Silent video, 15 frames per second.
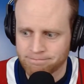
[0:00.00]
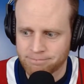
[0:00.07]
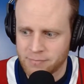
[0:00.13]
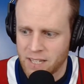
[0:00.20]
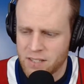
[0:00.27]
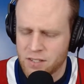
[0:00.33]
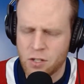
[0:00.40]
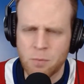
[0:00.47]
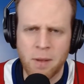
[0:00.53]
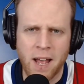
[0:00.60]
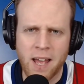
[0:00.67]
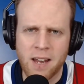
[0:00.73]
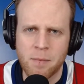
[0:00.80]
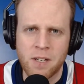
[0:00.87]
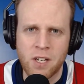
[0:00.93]
it's too
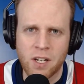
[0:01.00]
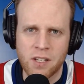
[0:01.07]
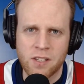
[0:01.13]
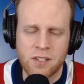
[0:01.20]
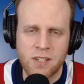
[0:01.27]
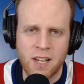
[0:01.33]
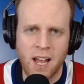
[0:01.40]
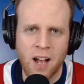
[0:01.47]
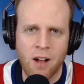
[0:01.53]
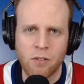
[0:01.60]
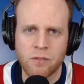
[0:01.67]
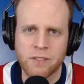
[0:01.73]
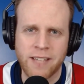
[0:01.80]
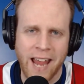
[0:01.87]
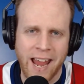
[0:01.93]
bad. I mean, you could see
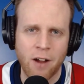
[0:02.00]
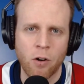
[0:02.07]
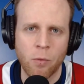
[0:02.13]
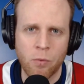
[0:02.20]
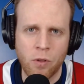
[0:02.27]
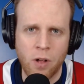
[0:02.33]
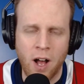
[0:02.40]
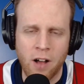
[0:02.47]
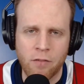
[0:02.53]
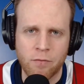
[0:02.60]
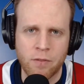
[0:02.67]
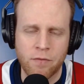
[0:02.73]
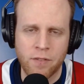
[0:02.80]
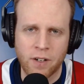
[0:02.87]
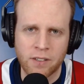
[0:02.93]
how terrible
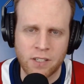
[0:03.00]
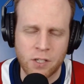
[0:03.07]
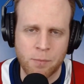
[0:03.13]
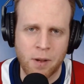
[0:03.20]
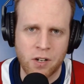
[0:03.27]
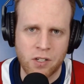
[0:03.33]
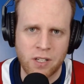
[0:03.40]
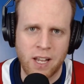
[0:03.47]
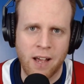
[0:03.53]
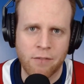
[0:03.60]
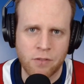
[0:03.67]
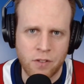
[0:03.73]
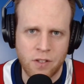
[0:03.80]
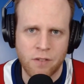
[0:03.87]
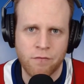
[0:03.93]
Hoffman felt, especially
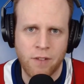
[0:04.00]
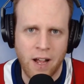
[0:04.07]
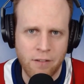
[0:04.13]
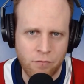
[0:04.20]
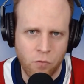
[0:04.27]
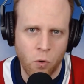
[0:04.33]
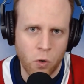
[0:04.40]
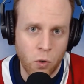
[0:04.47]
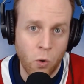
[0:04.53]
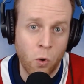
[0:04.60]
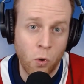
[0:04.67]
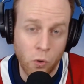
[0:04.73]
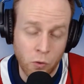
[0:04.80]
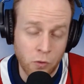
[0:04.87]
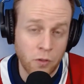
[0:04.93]
after the 5-4
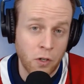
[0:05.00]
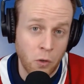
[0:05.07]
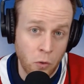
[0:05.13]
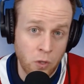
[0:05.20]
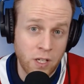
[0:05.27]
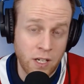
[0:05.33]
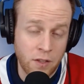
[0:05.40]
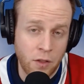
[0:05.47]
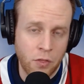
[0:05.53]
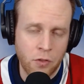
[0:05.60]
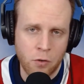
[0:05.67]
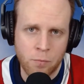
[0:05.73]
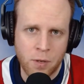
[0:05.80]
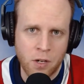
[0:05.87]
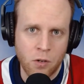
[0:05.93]
goal early in the
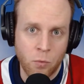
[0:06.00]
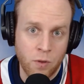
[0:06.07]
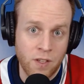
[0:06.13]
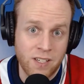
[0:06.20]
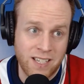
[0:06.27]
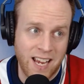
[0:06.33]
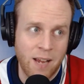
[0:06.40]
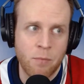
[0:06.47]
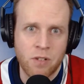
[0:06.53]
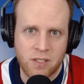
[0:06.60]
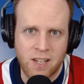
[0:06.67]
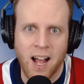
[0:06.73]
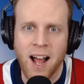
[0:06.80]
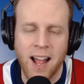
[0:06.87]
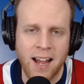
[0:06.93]
third period where this game was
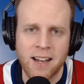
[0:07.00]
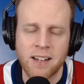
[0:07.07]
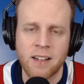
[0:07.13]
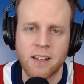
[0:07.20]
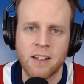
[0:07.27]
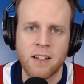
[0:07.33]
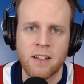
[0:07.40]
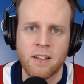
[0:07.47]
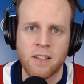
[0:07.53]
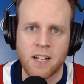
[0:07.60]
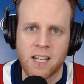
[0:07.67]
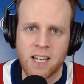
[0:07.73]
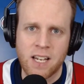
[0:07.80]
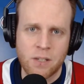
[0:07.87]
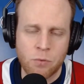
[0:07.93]
tied. The
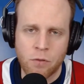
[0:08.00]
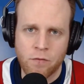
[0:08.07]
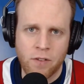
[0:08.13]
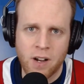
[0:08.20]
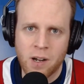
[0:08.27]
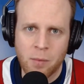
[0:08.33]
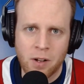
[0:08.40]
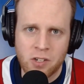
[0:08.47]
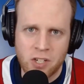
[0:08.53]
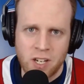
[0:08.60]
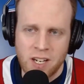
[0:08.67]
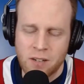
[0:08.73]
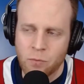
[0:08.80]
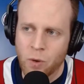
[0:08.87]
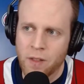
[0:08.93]
Canadiens were very much
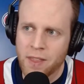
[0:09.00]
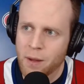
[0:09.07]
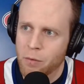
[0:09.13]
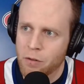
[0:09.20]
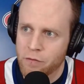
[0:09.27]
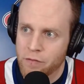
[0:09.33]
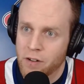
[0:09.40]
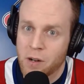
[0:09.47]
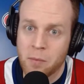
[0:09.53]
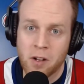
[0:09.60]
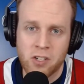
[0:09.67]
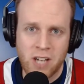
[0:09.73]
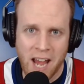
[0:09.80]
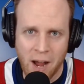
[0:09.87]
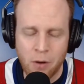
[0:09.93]
in it when they were very
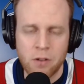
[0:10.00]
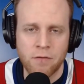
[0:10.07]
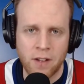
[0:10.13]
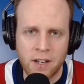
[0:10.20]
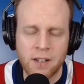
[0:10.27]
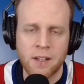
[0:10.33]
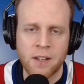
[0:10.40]
much out of it